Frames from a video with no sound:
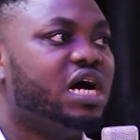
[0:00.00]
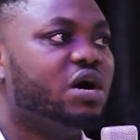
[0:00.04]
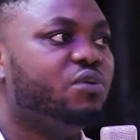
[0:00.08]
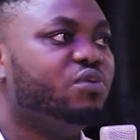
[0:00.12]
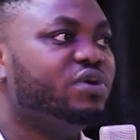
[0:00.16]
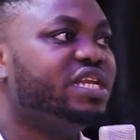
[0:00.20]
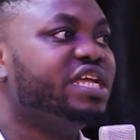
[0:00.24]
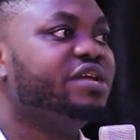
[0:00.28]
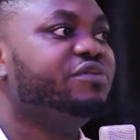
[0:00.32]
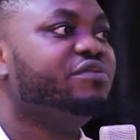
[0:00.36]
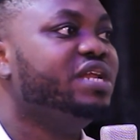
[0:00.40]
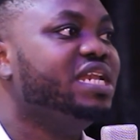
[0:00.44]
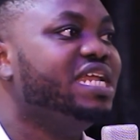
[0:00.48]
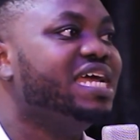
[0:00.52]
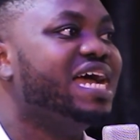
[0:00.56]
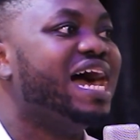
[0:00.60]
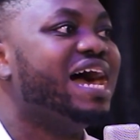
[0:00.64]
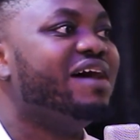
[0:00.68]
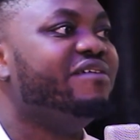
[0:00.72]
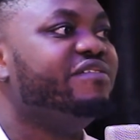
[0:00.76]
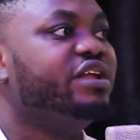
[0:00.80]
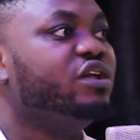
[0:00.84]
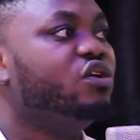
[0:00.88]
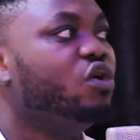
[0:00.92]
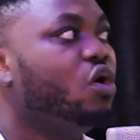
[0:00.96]
we didn't really
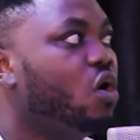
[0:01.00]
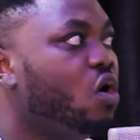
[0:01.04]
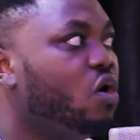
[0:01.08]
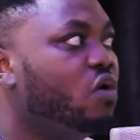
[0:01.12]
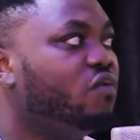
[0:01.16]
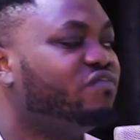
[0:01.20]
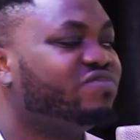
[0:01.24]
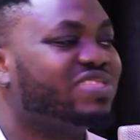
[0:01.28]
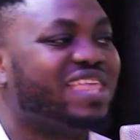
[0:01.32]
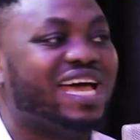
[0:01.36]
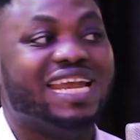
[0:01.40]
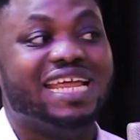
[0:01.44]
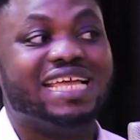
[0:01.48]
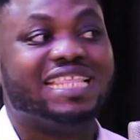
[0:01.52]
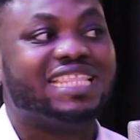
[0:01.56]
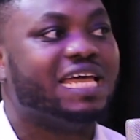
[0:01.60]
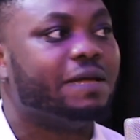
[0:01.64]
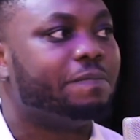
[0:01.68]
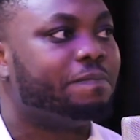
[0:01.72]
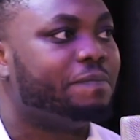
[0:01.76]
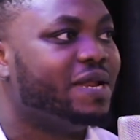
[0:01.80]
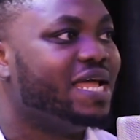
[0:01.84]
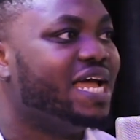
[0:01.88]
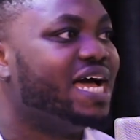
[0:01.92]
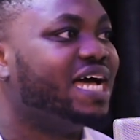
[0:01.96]
have a lot of
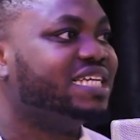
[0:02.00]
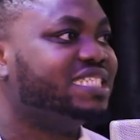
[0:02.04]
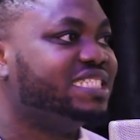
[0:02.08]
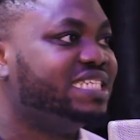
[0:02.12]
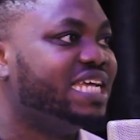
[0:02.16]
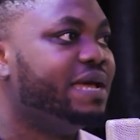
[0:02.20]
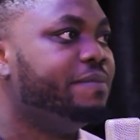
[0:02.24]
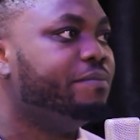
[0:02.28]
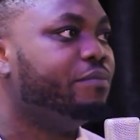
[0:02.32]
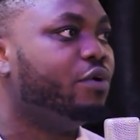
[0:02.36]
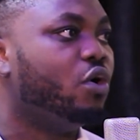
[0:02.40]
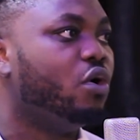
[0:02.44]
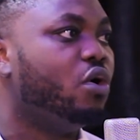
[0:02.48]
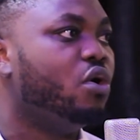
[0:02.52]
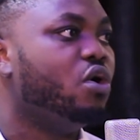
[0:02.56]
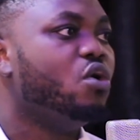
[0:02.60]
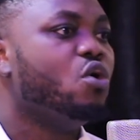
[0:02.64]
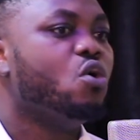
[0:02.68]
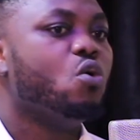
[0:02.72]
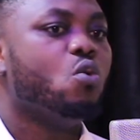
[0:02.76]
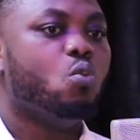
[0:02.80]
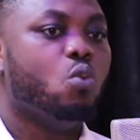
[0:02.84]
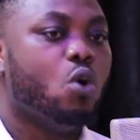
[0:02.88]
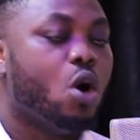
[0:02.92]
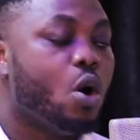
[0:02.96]
talented players then. But
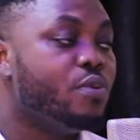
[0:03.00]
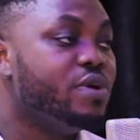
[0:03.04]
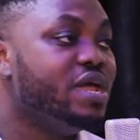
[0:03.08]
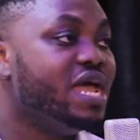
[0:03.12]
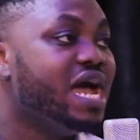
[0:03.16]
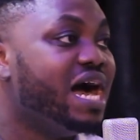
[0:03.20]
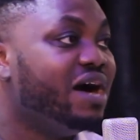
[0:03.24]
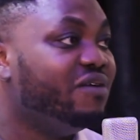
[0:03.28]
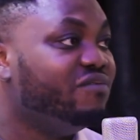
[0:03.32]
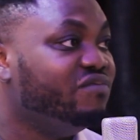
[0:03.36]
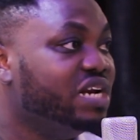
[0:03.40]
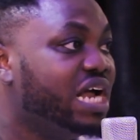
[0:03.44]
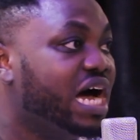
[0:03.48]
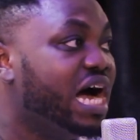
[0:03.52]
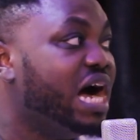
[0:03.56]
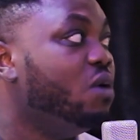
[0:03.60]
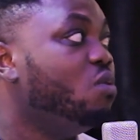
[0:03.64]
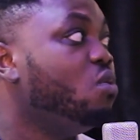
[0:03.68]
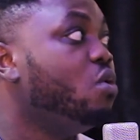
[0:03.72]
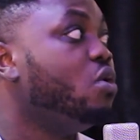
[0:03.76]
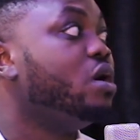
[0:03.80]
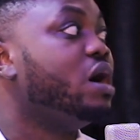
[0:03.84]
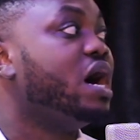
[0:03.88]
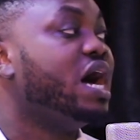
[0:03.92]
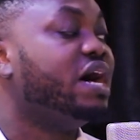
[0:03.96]
what we have now,
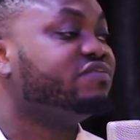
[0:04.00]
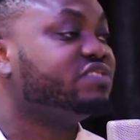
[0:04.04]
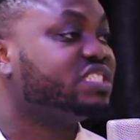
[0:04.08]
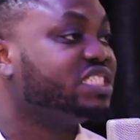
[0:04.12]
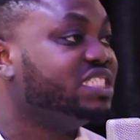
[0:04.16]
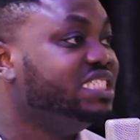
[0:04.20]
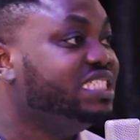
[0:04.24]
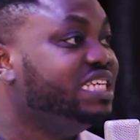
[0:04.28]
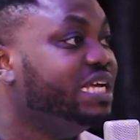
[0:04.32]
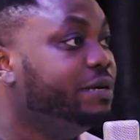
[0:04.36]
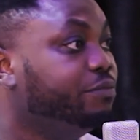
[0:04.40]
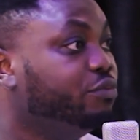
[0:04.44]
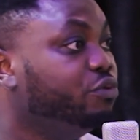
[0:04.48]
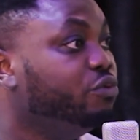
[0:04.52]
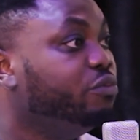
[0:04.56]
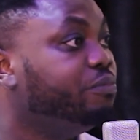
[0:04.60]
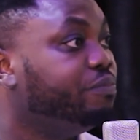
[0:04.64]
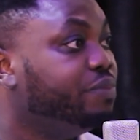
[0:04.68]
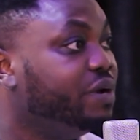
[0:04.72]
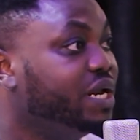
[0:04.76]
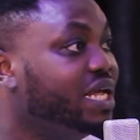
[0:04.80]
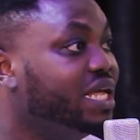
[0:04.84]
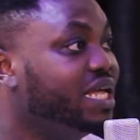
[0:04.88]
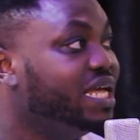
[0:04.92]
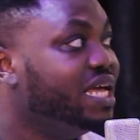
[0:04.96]
what I've seen De Bruyne
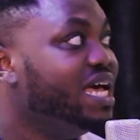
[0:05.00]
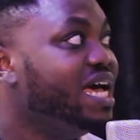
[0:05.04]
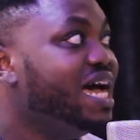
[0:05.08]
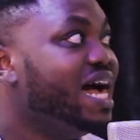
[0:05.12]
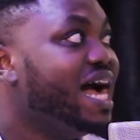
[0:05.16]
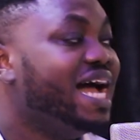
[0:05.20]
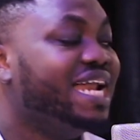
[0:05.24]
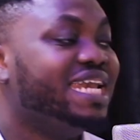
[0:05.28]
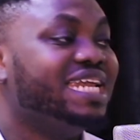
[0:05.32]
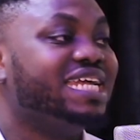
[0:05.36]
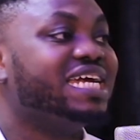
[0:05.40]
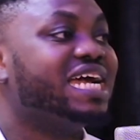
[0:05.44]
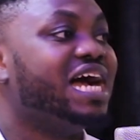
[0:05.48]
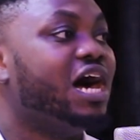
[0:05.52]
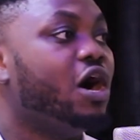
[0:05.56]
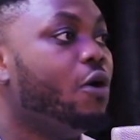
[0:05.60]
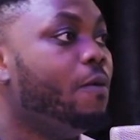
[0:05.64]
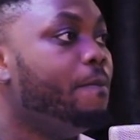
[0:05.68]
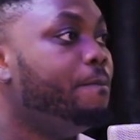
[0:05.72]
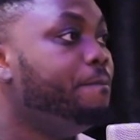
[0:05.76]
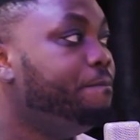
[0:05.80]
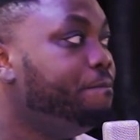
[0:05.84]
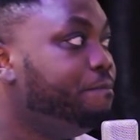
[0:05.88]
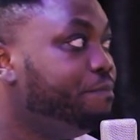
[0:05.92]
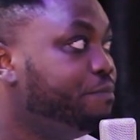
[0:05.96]
play, I think
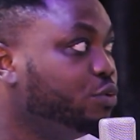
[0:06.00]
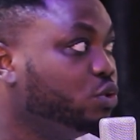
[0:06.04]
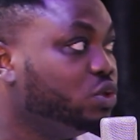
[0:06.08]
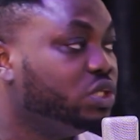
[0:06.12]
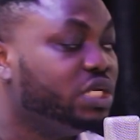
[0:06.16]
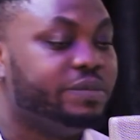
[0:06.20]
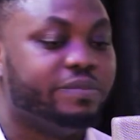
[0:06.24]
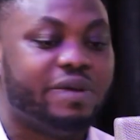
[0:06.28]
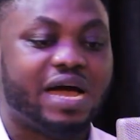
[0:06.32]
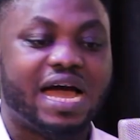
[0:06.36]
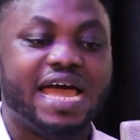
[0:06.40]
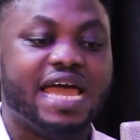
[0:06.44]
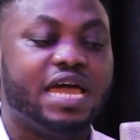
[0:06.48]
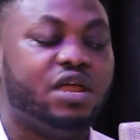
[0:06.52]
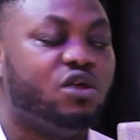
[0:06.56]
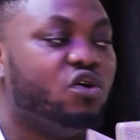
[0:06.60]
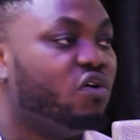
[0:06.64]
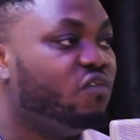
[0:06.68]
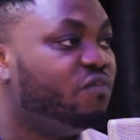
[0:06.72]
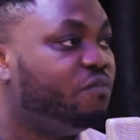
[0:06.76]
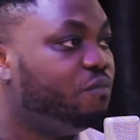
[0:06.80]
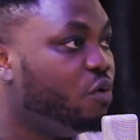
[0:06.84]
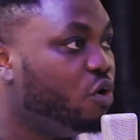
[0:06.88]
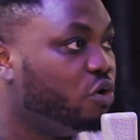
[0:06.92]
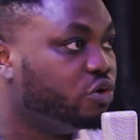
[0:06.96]
I'll put him ahead
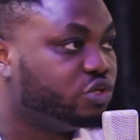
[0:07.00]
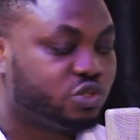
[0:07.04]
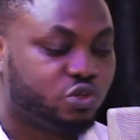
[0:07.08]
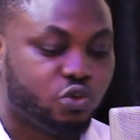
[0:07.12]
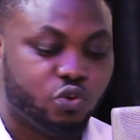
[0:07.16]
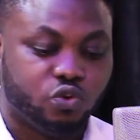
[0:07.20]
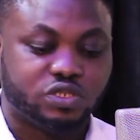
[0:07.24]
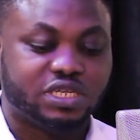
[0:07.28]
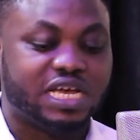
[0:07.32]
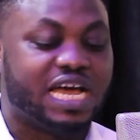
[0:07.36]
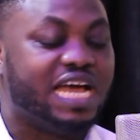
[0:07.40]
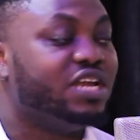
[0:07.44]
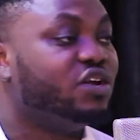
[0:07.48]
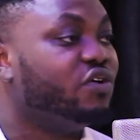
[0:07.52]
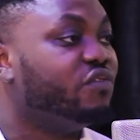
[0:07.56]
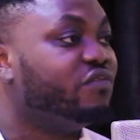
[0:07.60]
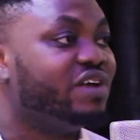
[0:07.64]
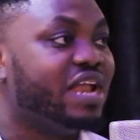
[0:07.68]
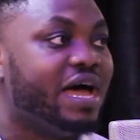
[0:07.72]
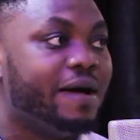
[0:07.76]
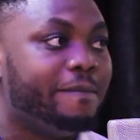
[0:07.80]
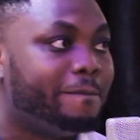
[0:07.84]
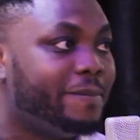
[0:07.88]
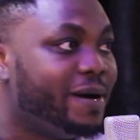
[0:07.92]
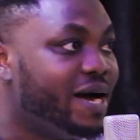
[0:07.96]
of Paul Scholes, ahead of
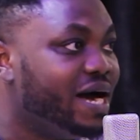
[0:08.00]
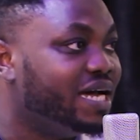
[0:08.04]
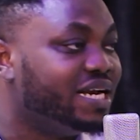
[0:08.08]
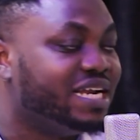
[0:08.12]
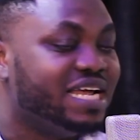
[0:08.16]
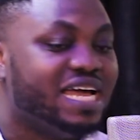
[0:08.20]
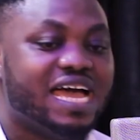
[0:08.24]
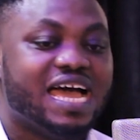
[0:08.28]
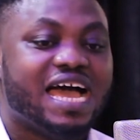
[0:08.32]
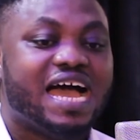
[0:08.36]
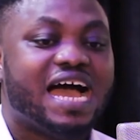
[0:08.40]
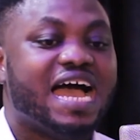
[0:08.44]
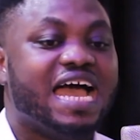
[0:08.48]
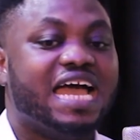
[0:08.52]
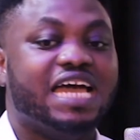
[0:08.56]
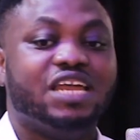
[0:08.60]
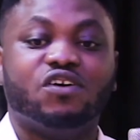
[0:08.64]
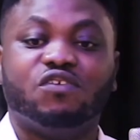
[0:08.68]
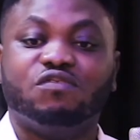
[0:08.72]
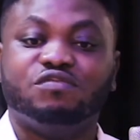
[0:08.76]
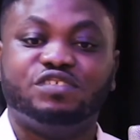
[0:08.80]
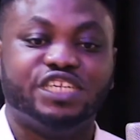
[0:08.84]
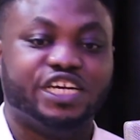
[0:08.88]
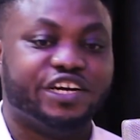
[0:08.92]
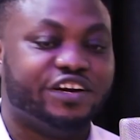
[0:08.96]
Lampard, ahead
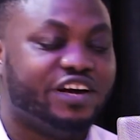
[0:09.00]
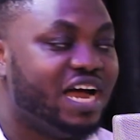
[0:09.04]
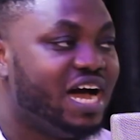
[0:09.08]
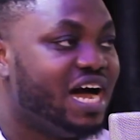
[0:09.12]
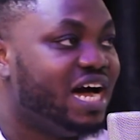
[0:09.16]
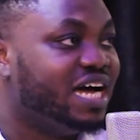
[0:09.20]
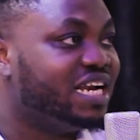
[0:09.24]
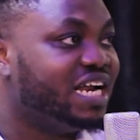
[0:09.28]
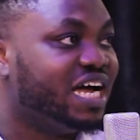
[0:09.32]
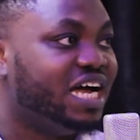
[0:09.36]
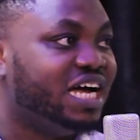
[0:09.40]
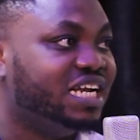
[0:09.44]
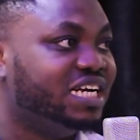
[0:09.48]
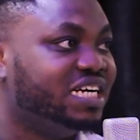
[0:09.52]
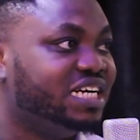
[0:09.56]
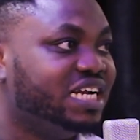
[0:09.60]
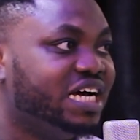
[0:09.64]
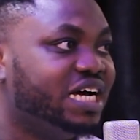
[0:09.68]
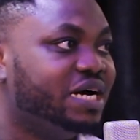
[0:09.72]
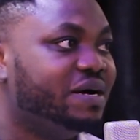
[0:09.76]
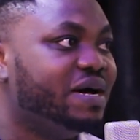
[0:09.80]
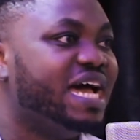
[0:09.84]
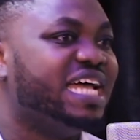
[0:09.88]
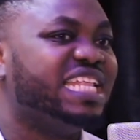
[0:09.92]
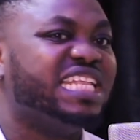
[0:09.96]
of Gerrard, and
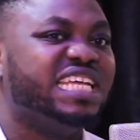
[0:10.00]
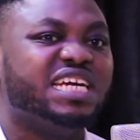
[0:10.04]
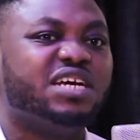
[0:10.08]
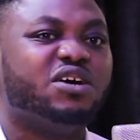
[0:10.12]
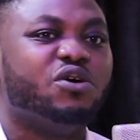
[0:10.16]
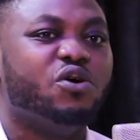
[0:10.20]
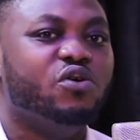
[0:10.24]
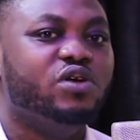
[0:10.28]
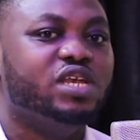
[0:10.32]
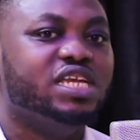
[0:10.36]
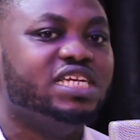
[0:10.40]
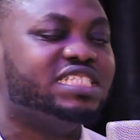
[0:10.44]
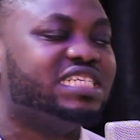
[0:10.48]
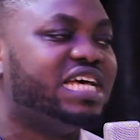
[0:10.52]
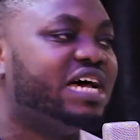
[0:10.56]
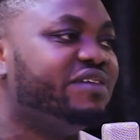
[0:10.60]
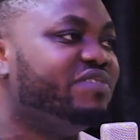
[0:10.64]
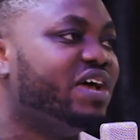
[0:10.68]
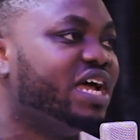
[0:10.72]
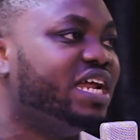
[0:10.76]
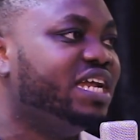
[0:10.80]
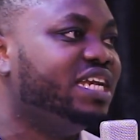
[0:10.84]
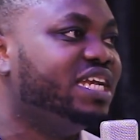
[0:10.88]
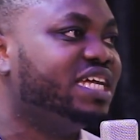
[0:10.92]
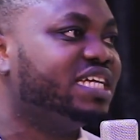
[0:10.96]
I think only Xavi
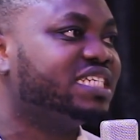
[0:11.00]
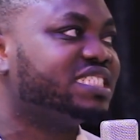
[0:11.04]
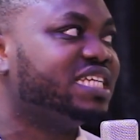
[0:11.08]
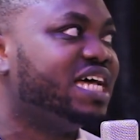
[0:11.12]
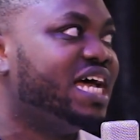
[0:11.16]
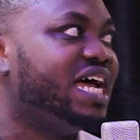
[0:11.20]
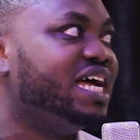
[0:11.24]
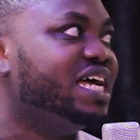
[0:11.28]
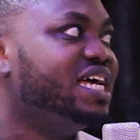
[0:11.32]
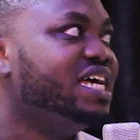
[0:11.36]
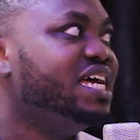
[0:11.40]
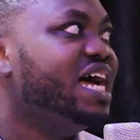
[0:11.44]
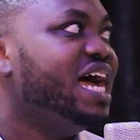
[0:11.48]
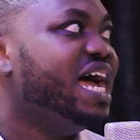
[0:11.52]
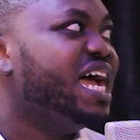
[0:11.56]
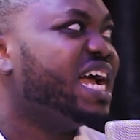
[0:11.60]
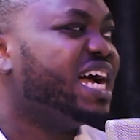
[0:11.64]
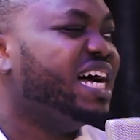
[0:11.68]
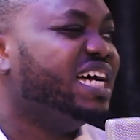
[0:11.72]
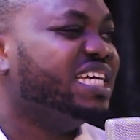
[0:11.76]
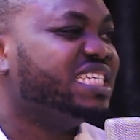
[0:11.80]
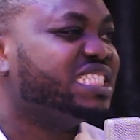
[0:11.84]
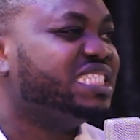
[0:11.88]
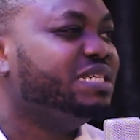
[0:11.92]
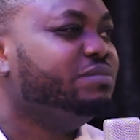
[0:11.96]
and Iniesta, I
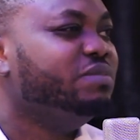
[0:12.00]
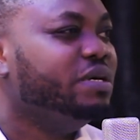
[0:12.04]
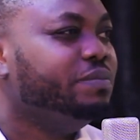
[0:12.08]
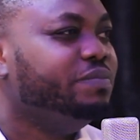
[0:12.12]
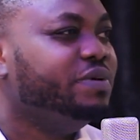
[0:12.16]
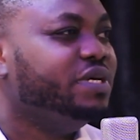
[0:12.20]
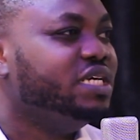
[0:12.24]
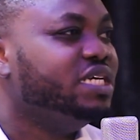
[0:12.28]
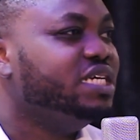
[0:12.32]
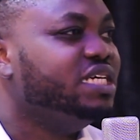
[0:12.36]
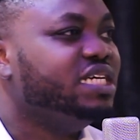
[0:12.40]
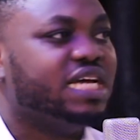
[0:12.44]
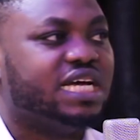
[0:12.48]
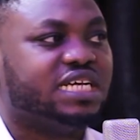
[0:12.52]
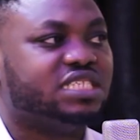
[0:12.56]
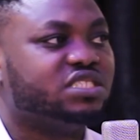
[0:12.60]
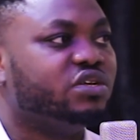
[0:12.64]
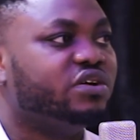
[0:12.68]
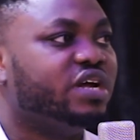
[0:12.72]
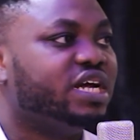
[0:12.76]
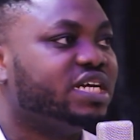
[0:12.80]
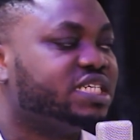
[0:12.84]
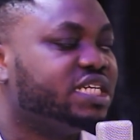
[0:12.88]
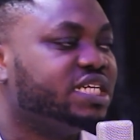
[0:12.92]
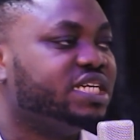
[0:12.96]
can say maybe he has
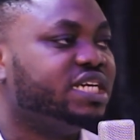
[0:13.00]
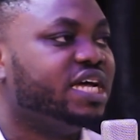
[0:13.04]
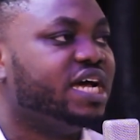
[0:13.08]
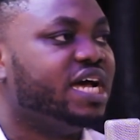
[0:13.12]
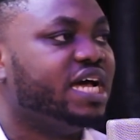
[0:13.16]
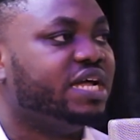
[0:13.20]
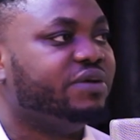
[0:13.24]
not attained that.